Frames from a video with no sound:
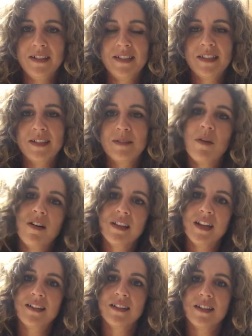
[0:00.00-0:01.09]
It's the small
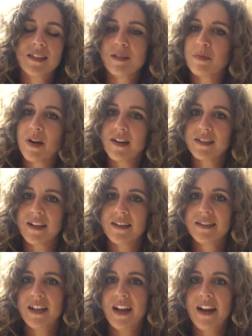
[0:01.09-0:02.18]
things and it's the process,
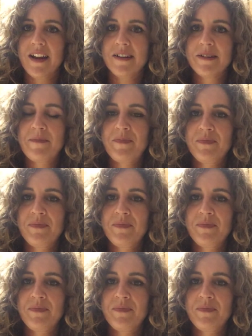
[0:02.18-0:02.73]
and